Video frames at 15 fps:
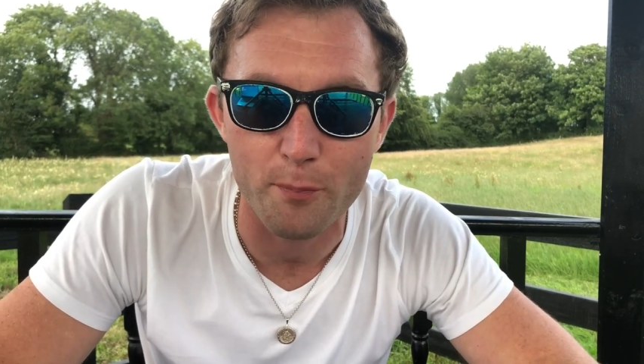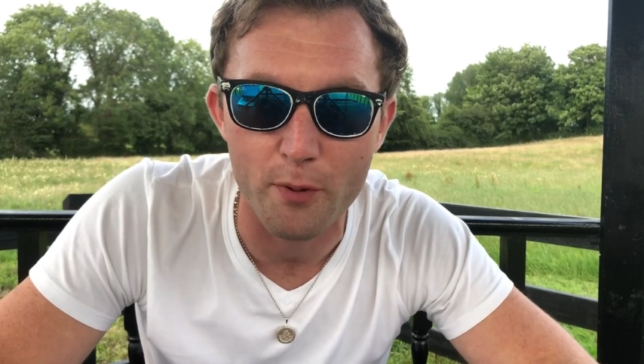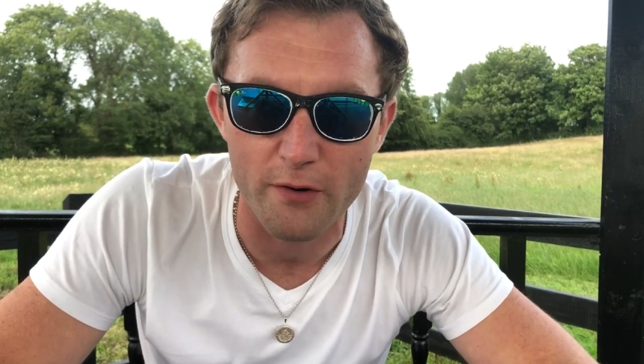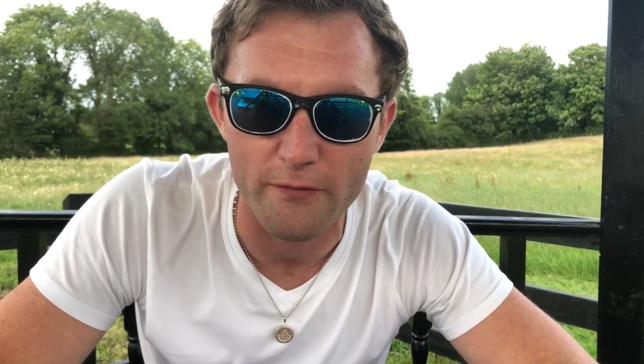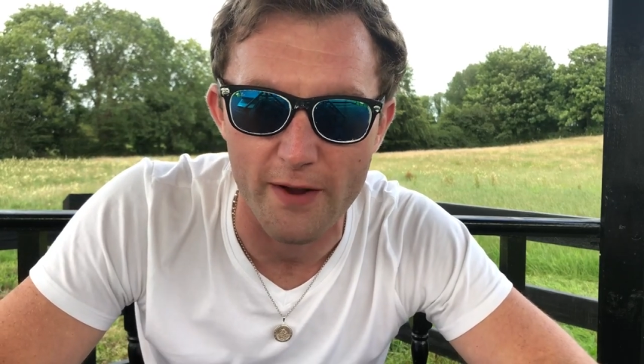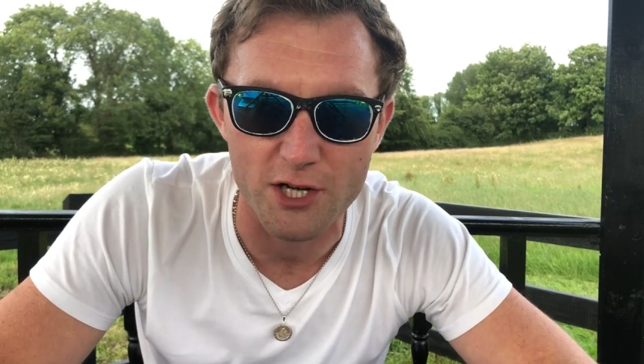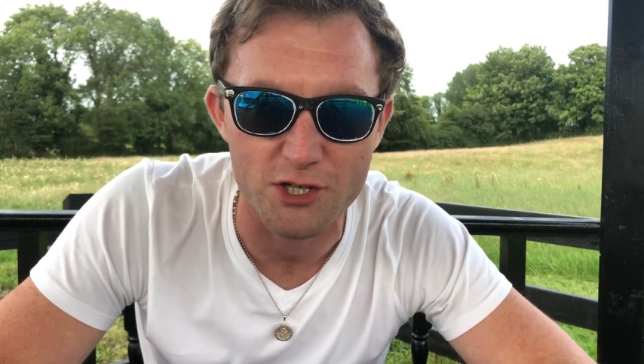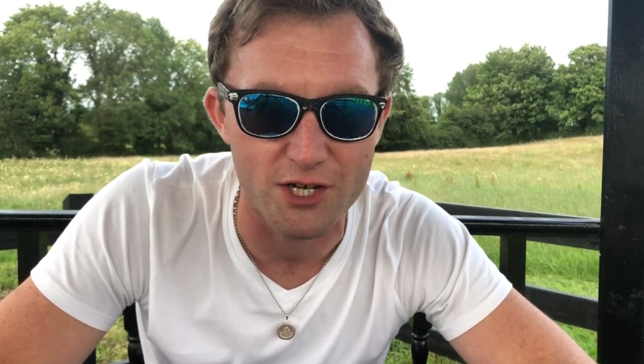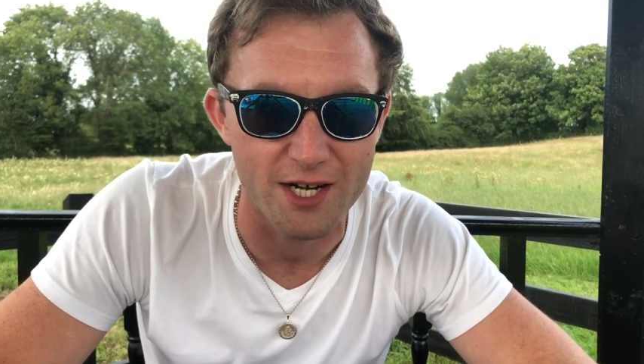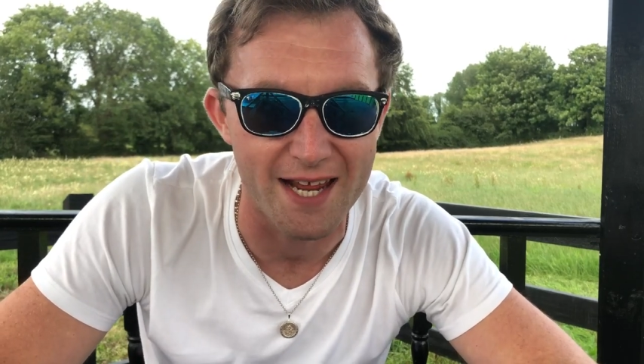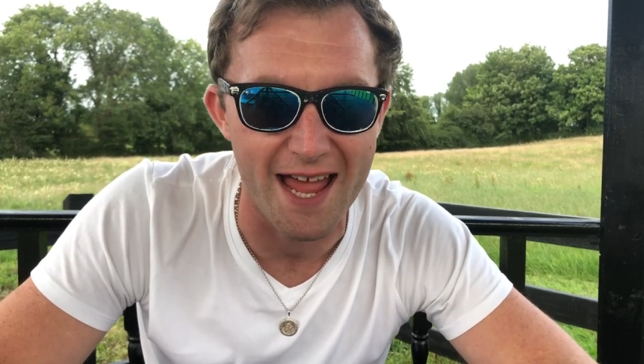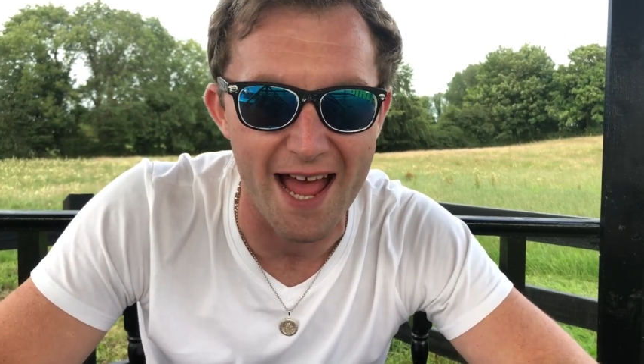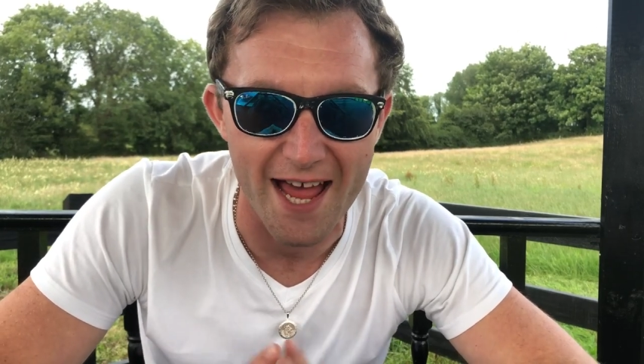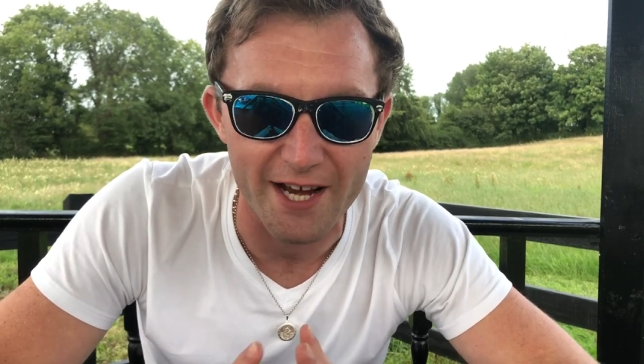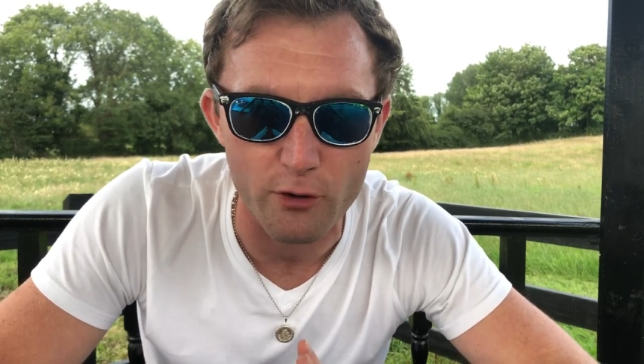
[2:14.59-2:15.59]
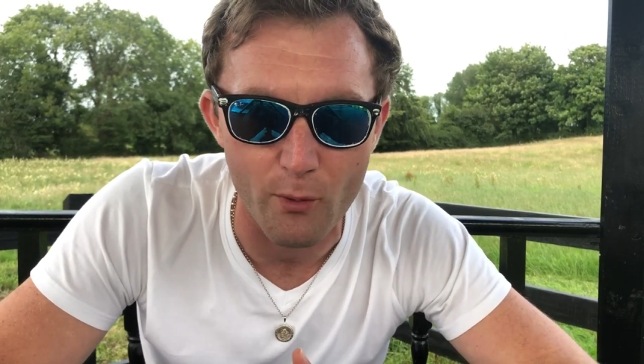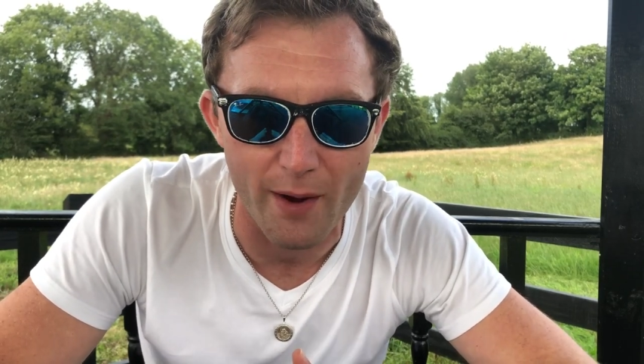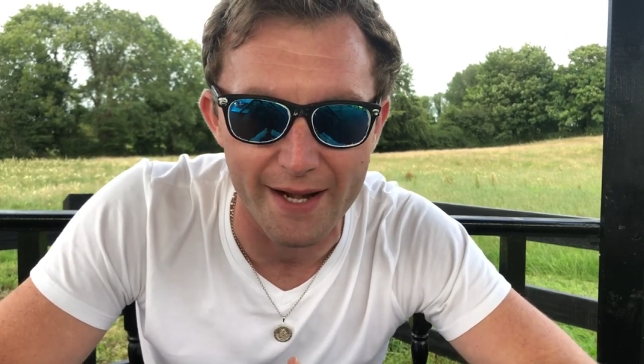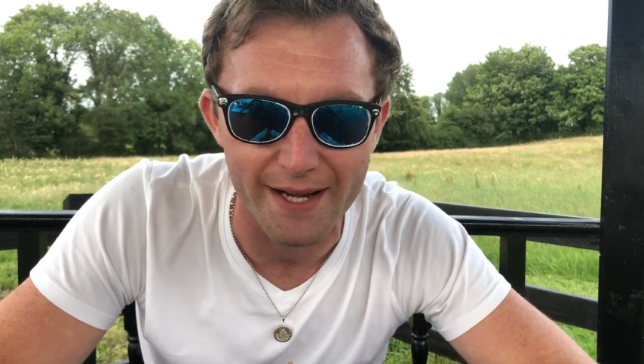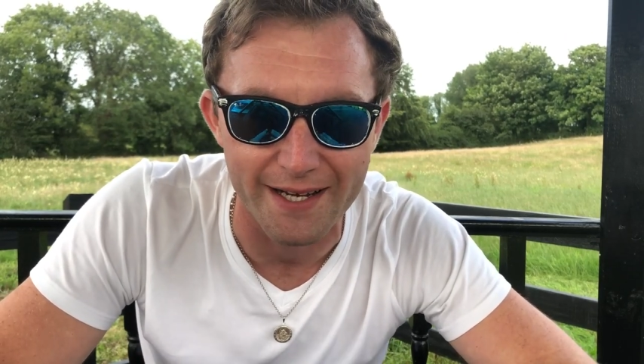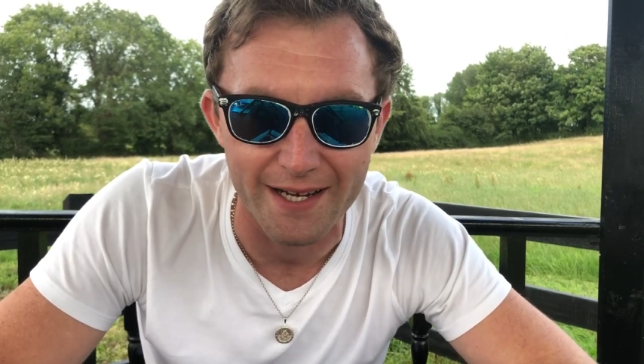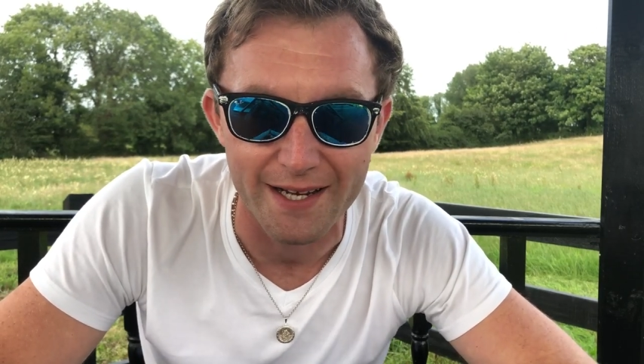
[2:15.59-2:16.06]
professionally at a
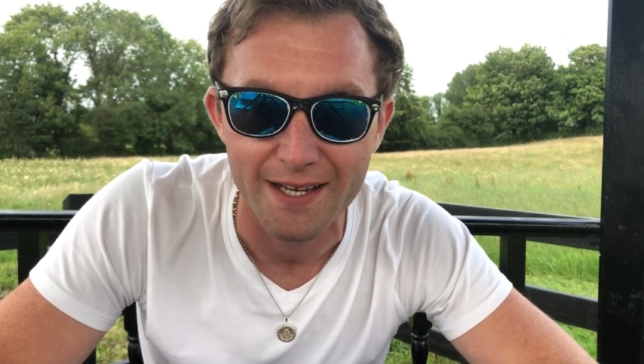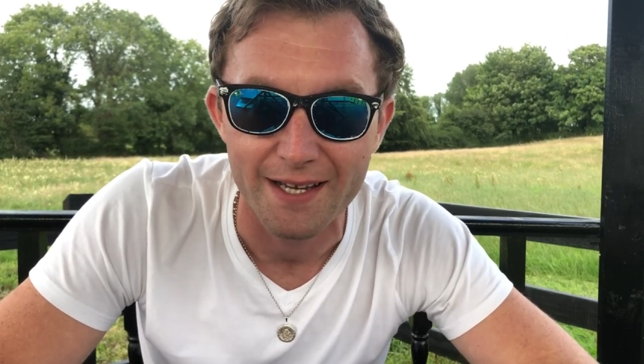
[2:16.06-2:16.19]
wedding